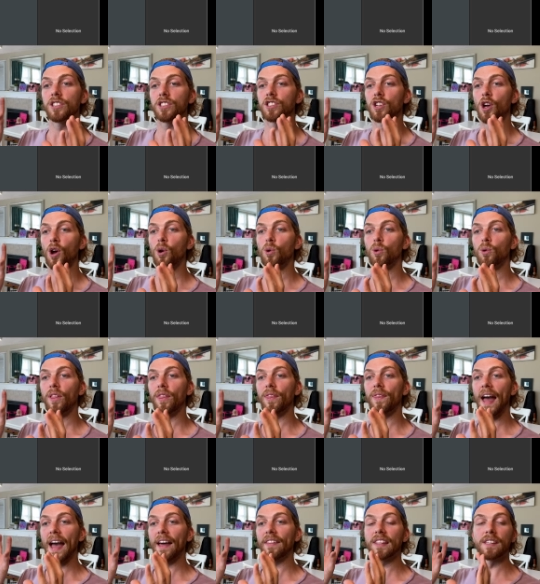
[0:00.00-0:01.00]
so
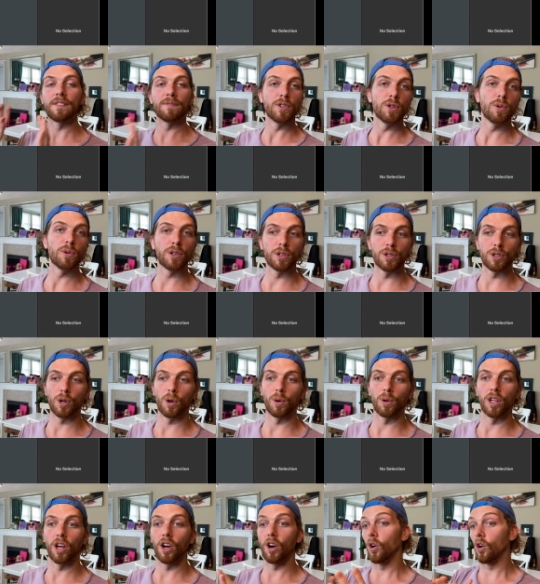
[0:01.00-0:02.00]
that the view
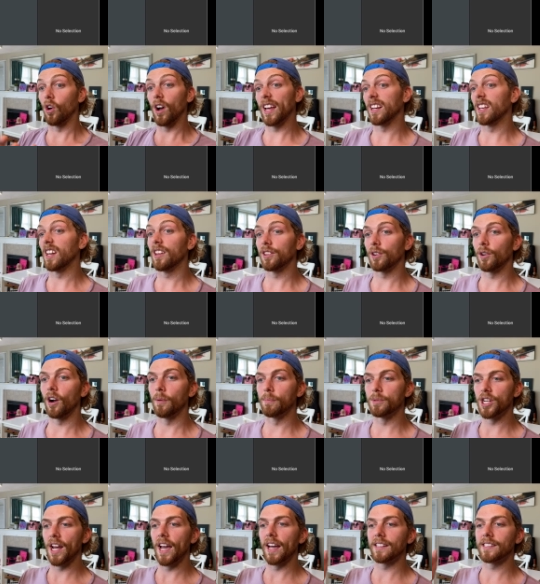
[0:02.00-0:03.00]
controller or any other
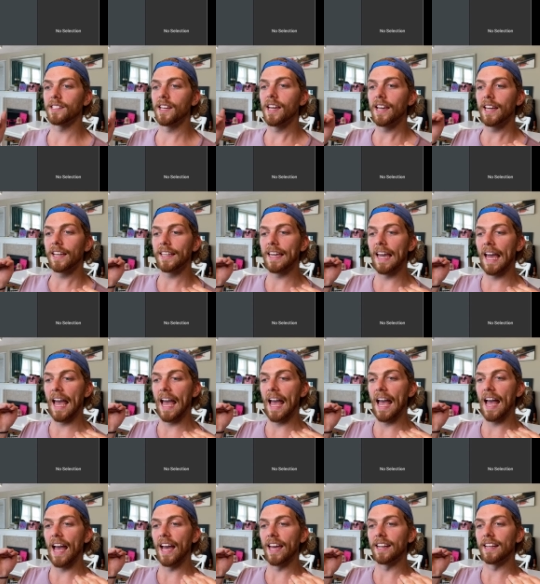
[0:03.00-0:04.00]
object
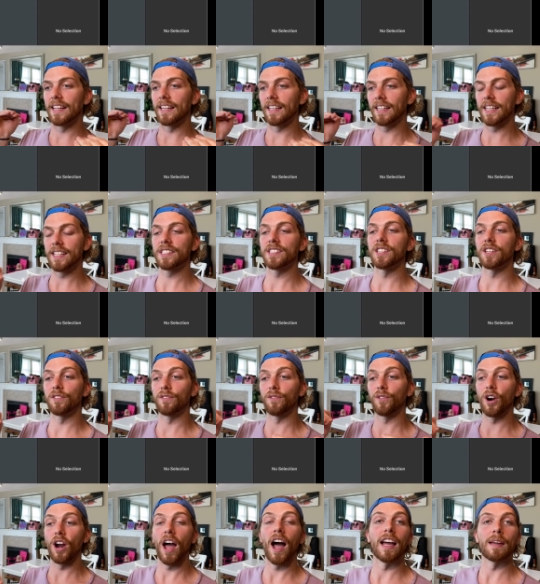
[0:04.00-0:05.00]
can listen
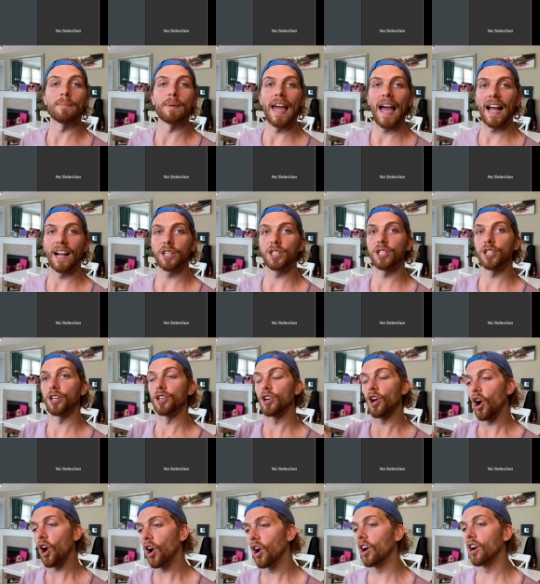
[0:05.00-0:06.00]
for an IB action
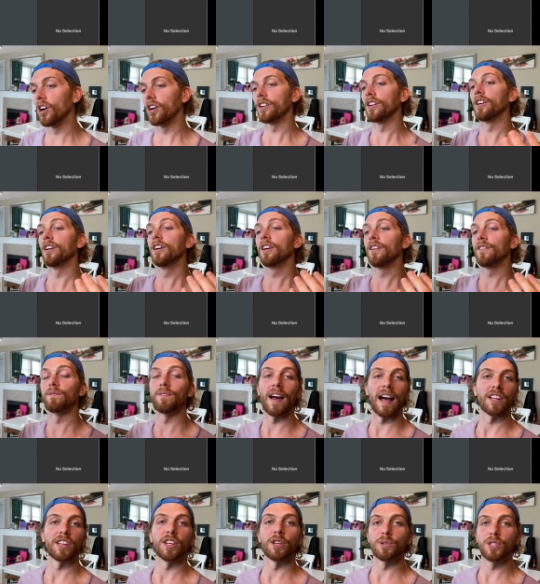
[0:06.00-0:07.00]
on
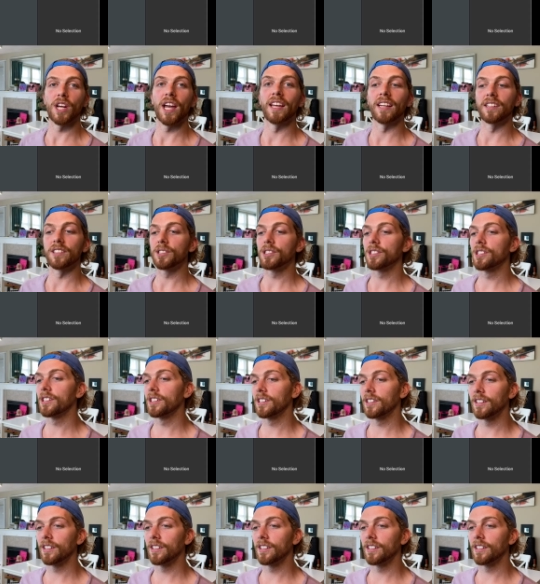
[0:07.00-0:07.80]
value changed.